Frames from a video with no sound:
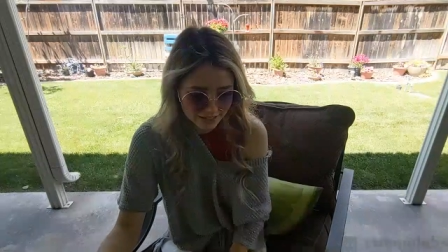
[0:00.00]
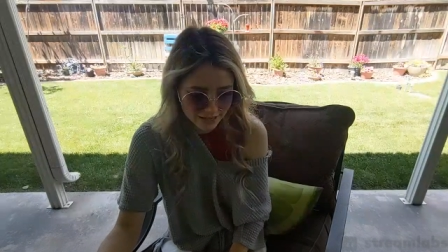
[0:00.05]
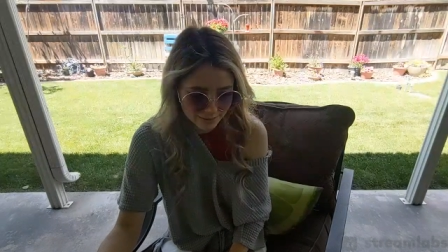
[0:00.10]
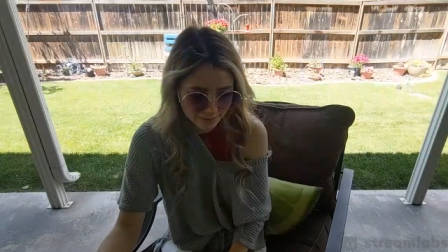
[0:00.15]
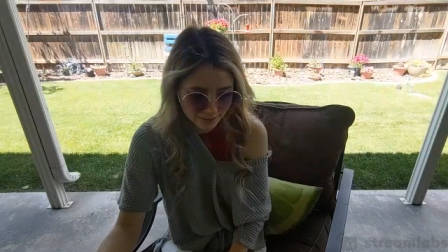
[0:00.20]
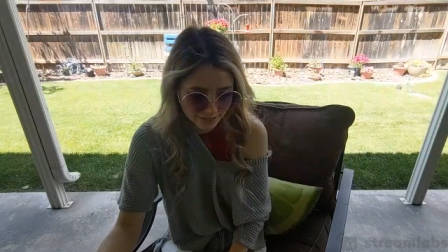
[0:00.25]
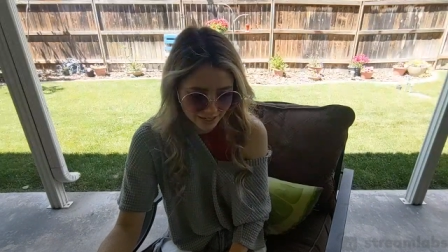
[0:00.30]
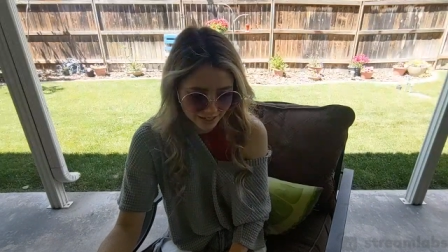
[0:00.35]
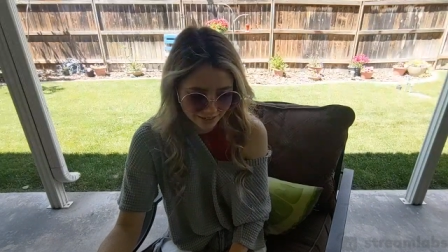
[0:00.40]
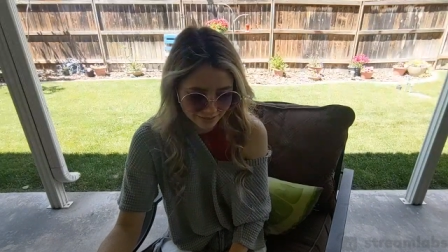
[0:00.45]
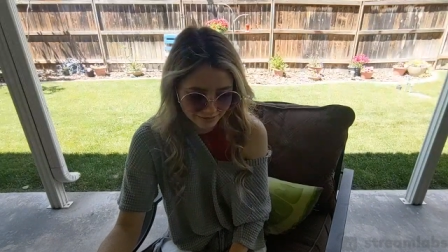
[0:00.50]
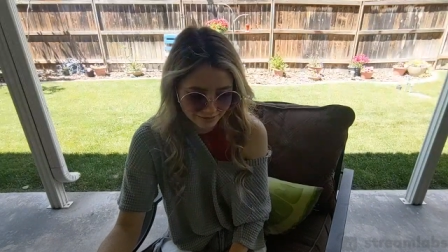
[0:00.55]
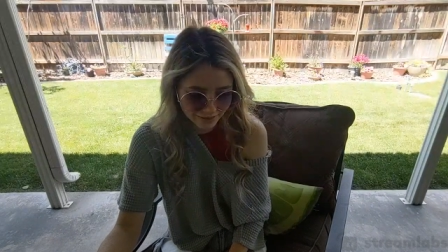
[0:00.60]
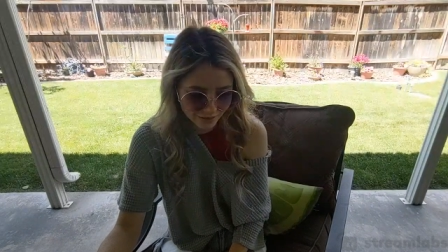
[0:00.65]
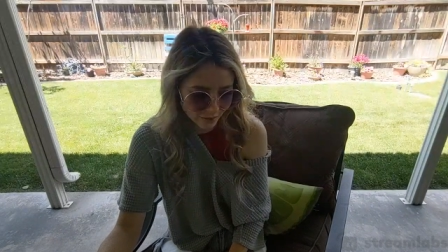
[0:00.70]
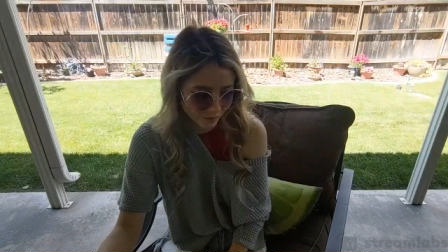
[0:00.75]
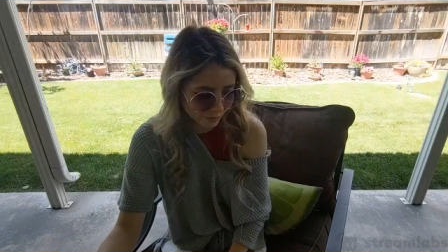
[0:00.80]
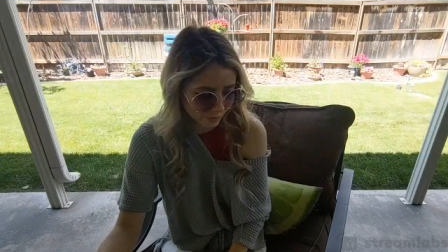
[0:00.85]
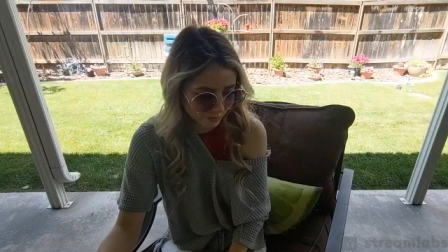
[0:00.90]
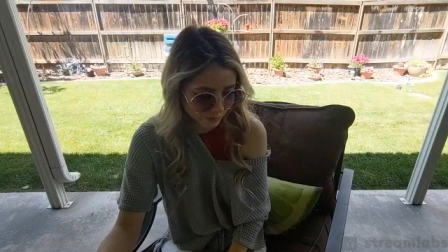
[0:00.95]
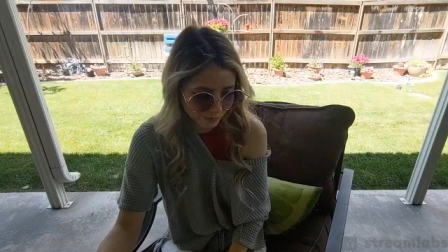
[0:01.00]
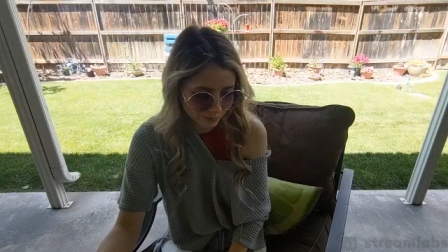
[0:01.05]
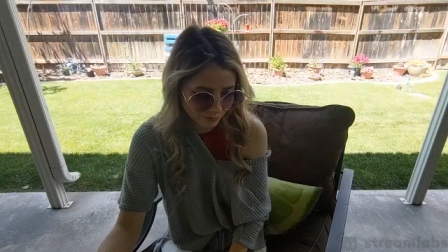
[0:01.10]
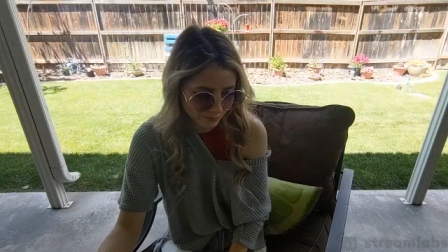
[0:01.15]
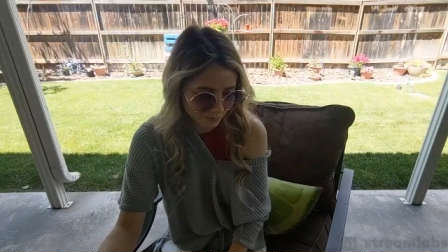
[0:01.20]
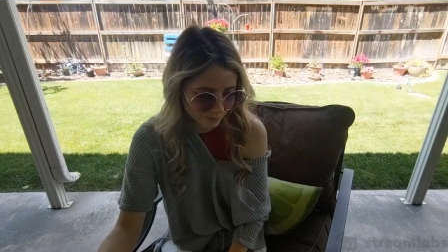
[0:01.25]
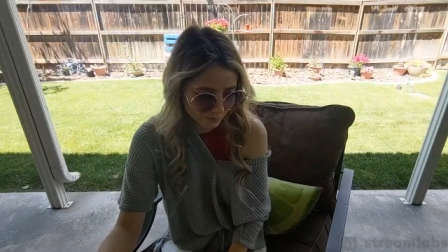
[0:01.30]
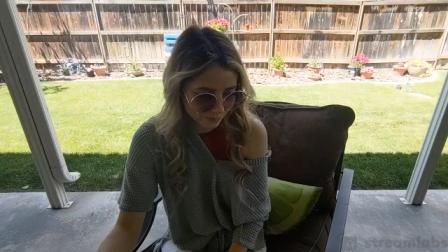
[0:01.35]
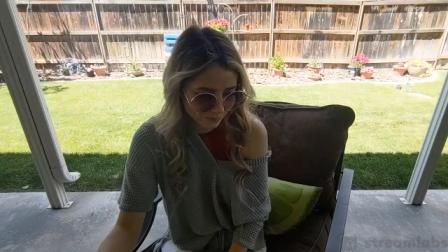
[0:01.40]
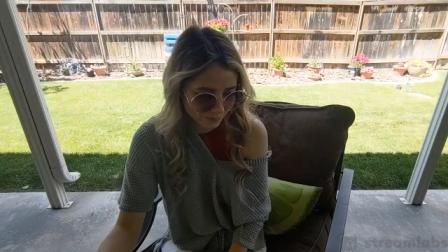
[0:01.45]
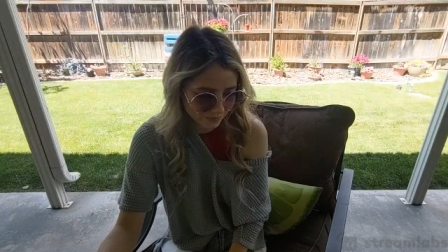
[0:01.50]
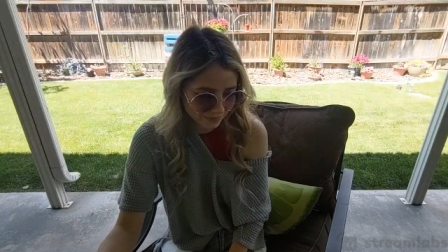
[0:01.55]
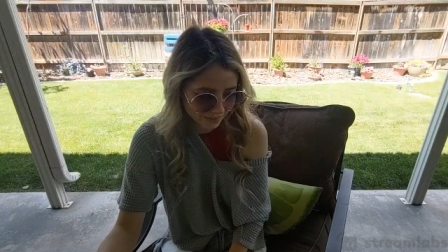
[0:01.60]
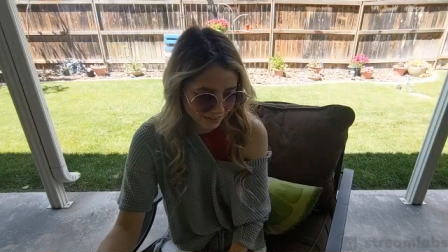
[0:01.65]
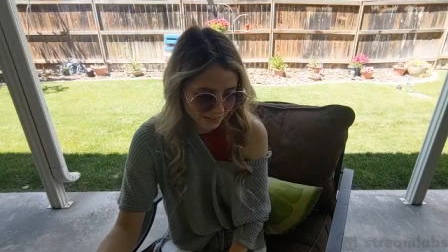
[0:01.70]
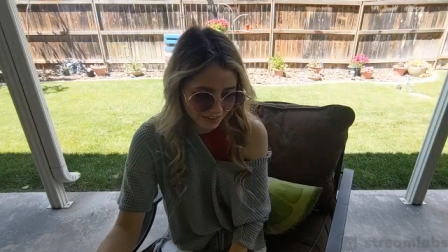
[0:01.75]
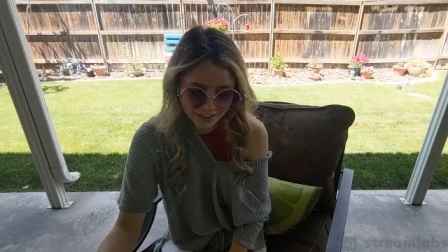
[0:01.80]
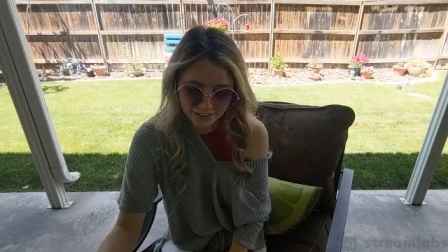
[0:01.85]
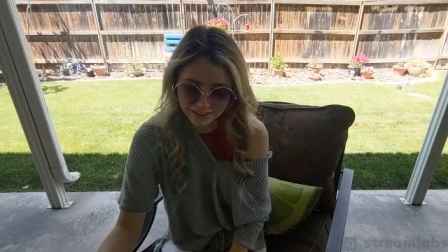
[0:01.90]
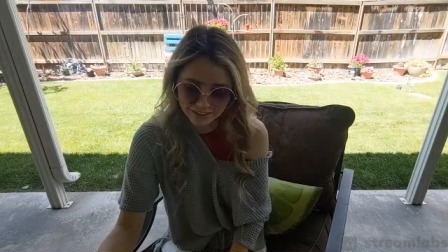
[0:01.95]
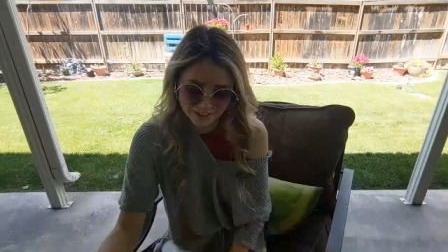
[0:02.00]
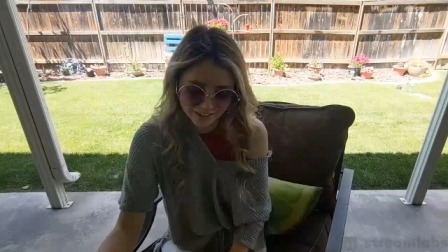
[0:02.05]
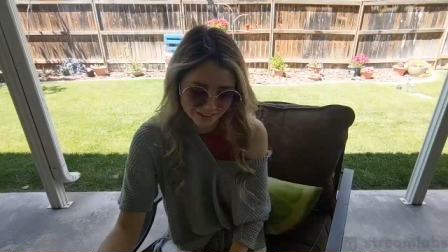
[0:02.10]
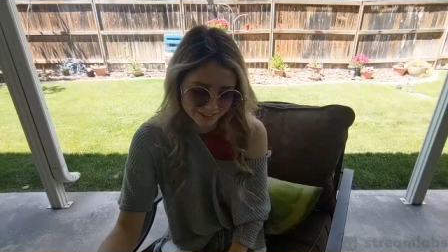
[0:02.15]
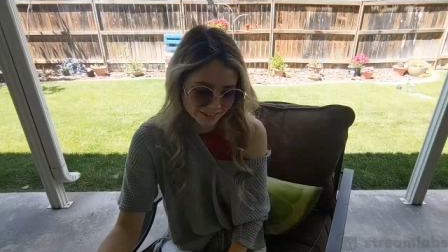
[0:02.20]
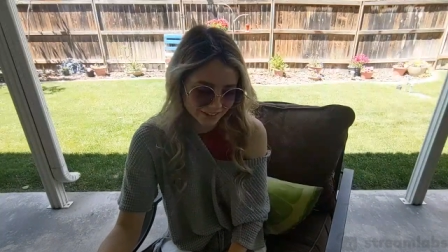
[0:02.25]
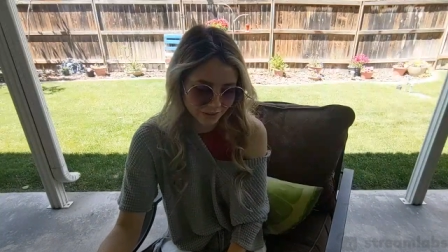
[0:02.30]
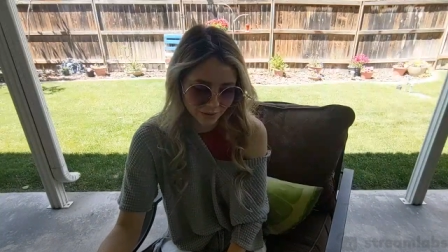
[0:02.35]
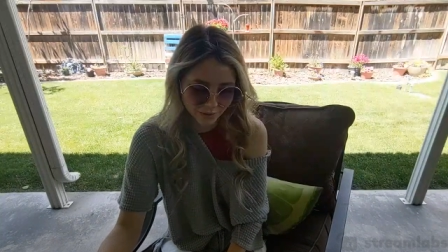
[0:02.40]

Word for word: the same height. No. How do you,